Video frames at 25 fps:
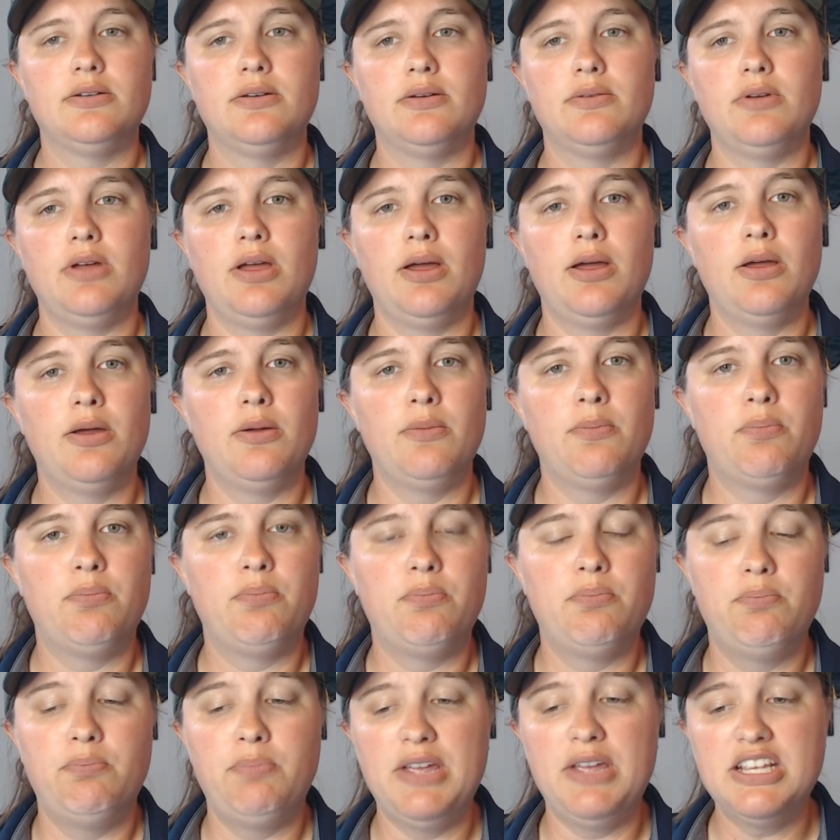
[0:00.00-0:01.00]

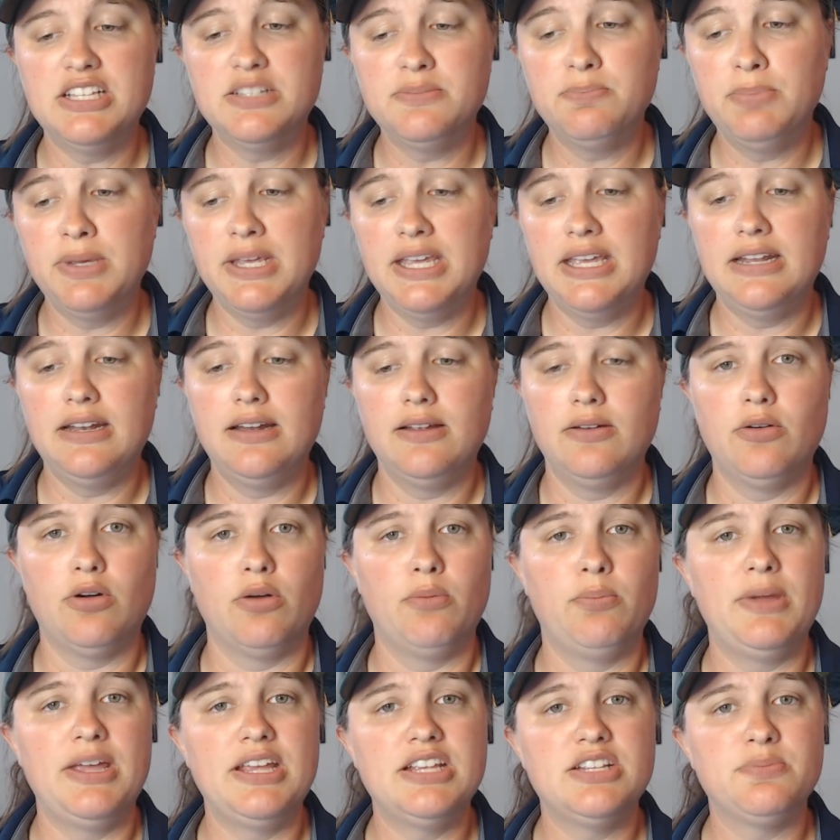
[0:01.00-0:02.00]
bid or
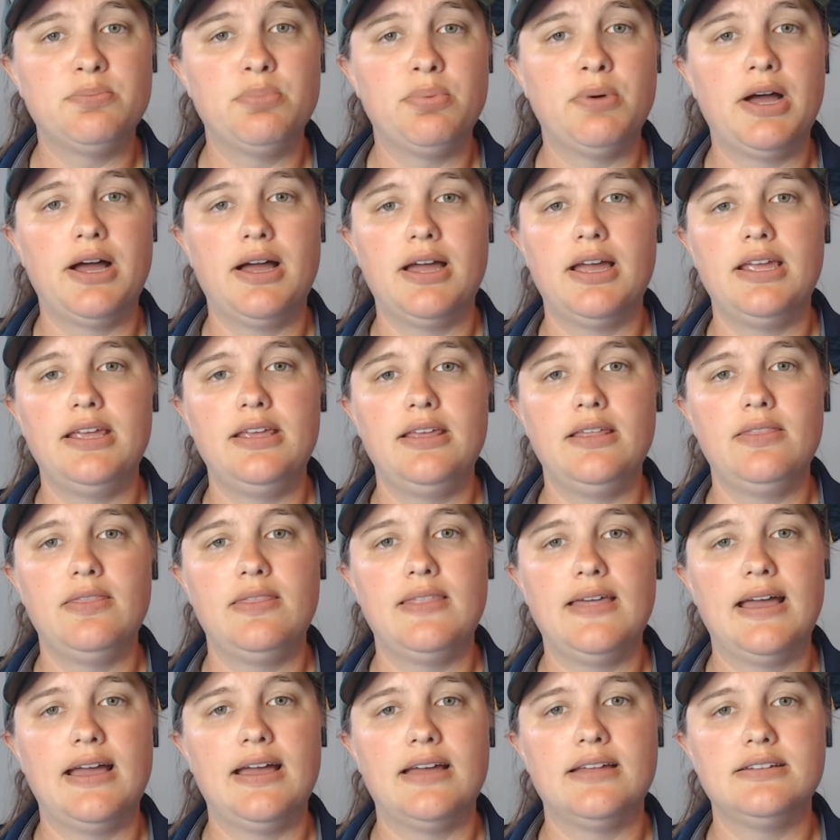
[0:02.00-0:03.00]
base buy,
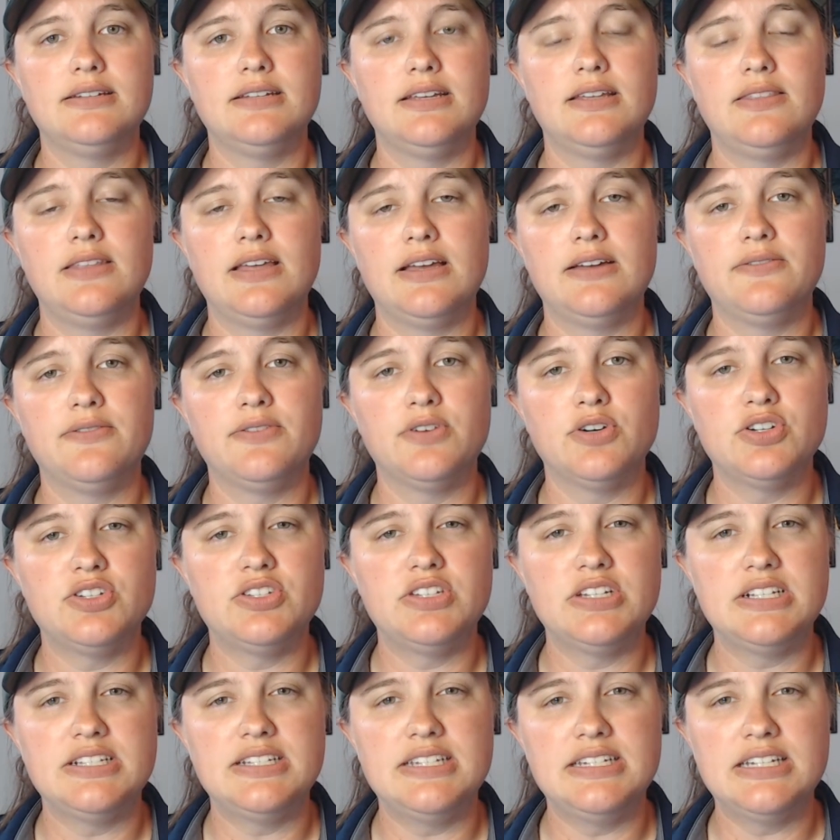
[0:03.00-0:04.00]
that in that first
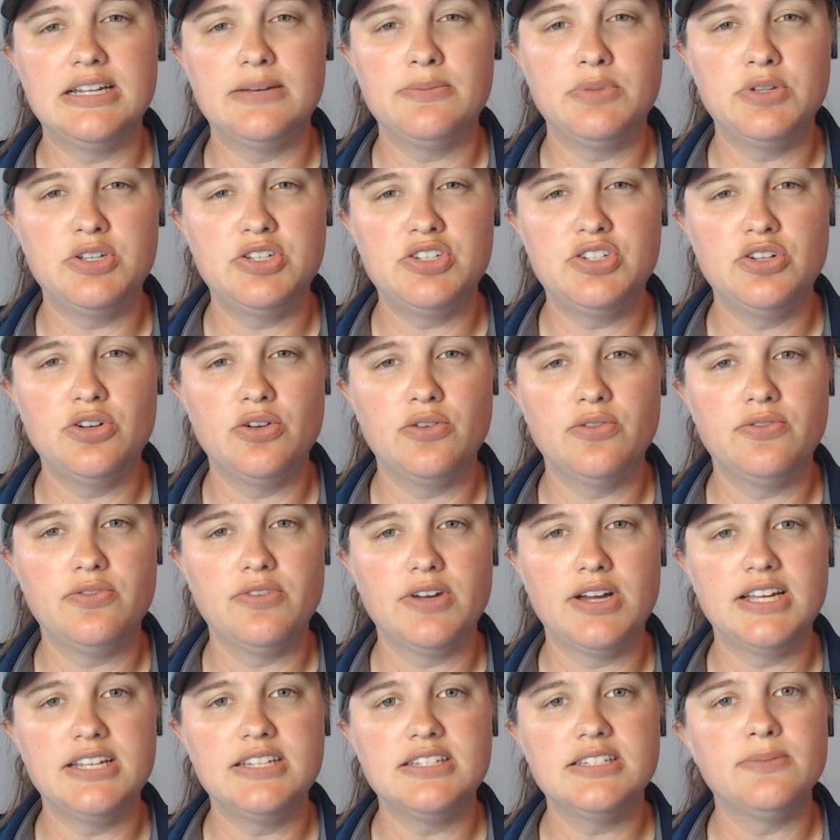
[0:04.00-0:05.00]
60 templates you don't
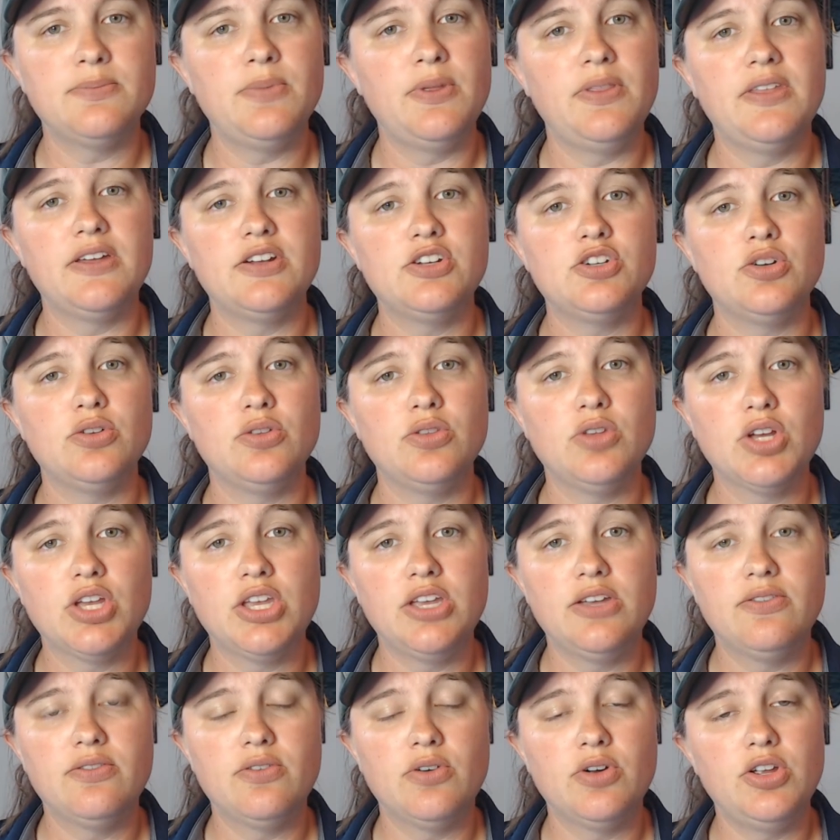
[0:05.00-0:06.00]
find something that you're
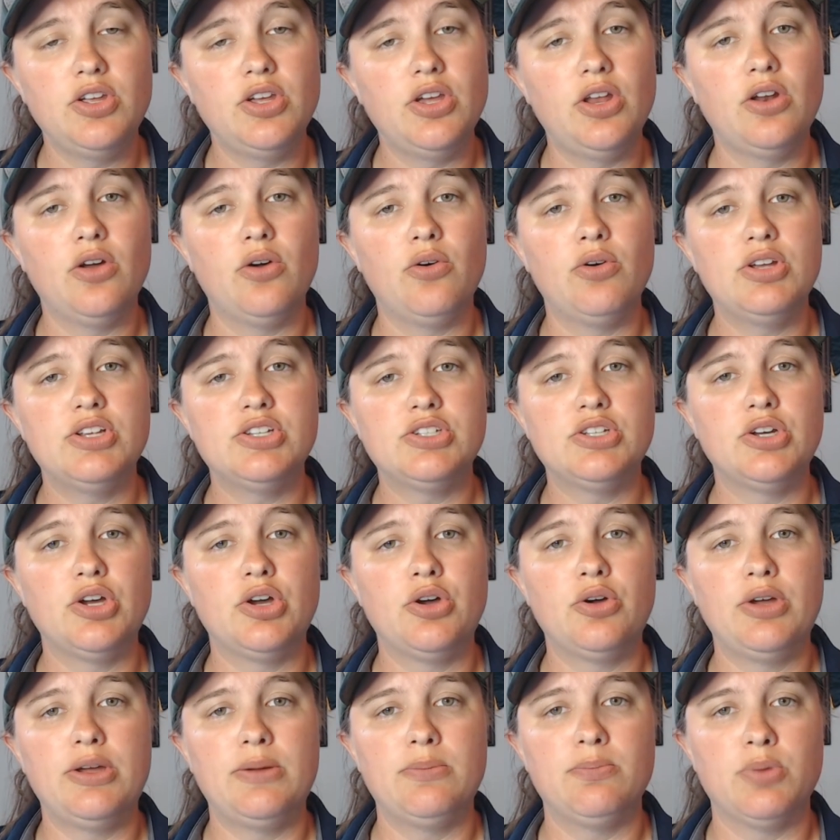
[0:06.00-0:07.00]
looking for, you can always
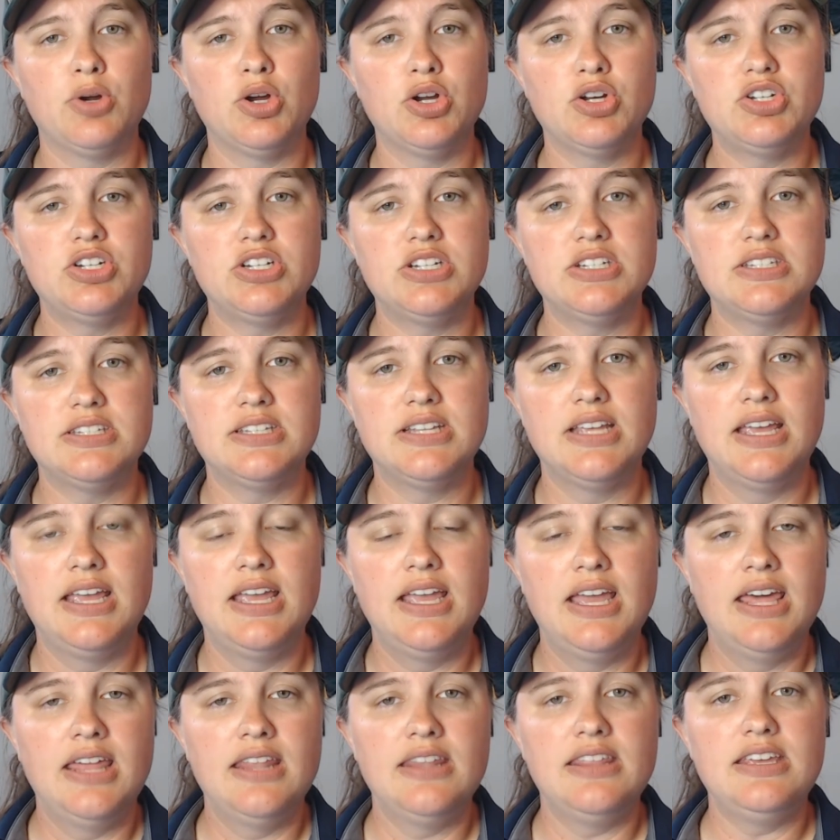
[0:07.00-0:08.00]
go and purchase
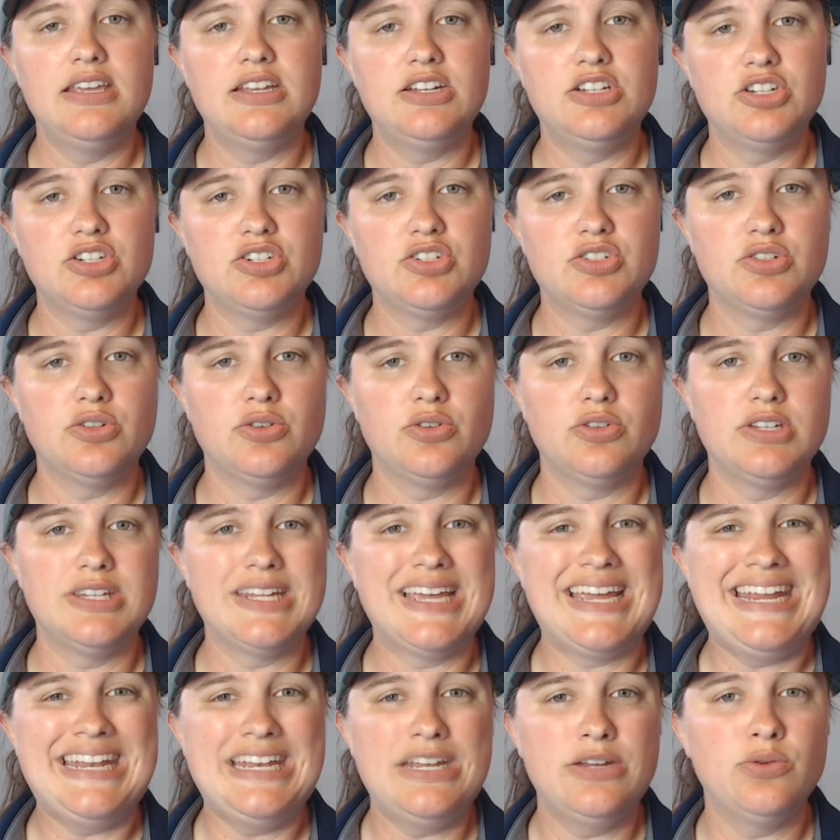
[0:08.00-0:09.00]
the additional
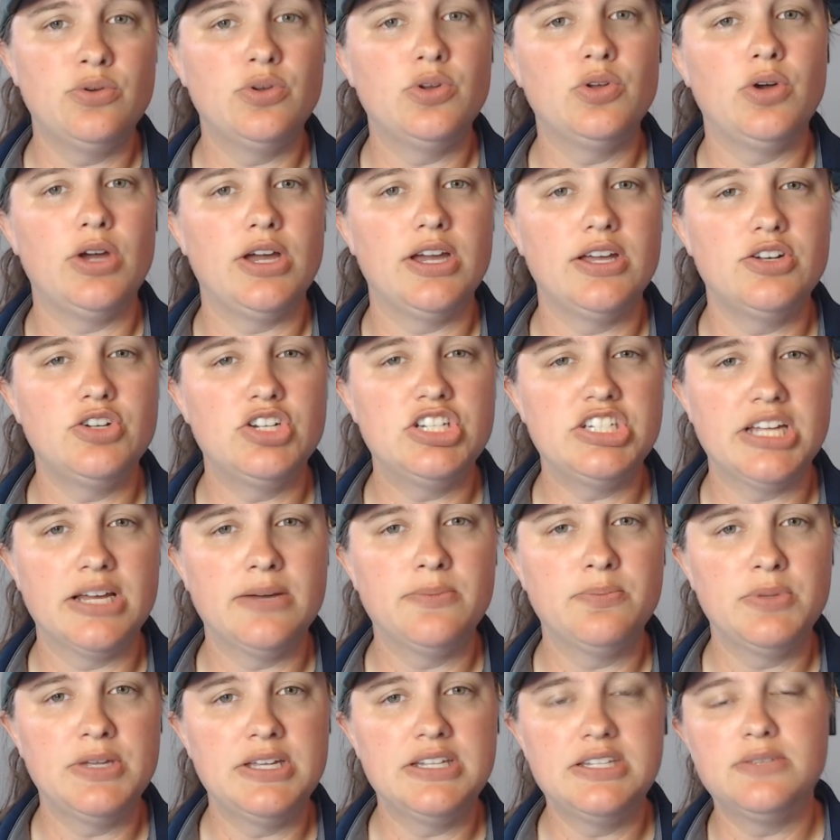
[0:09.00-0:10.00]
90 to 100
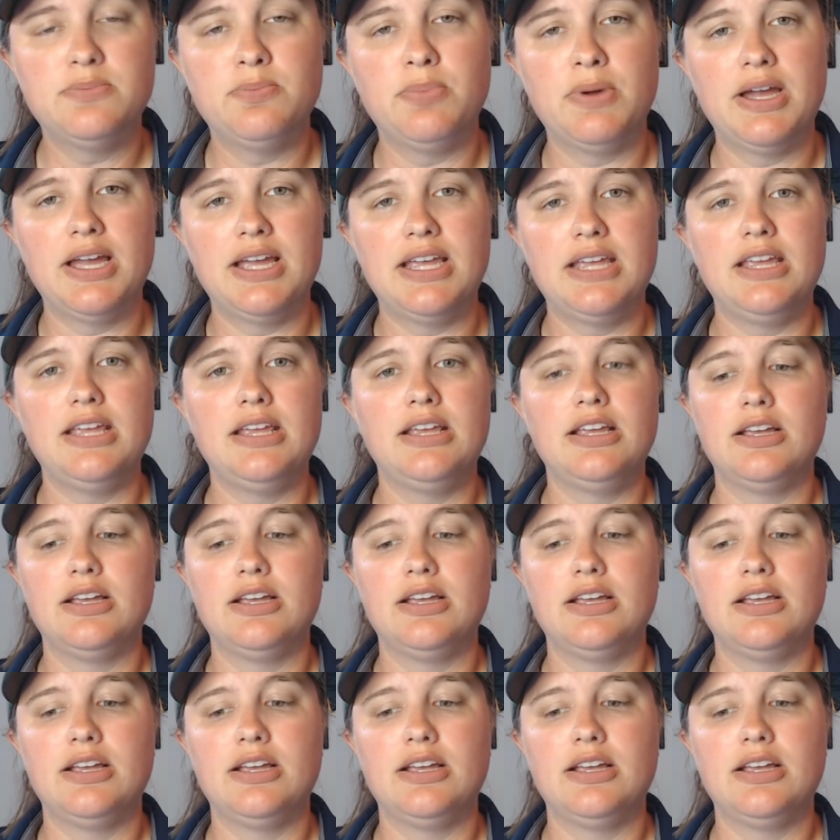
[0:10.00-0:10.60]
templates by